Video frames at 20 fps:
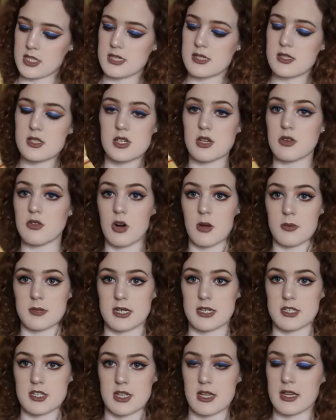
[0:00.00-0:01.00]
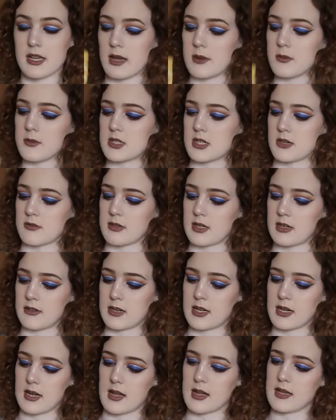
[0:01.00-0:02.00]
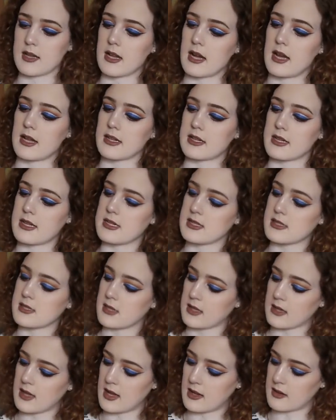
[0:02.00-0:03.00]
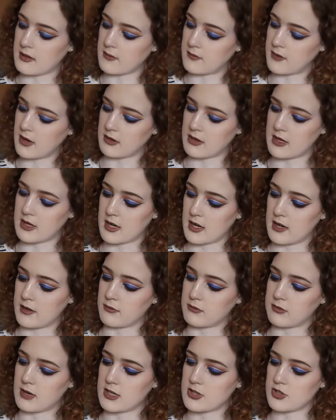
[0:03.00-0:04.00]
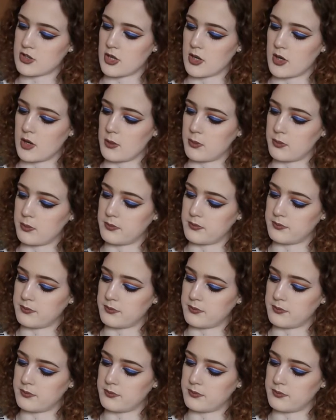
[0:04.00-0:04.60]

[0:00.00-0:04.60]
isn't too cropped actually, again, which I really, really like, and it's again very kind of retro,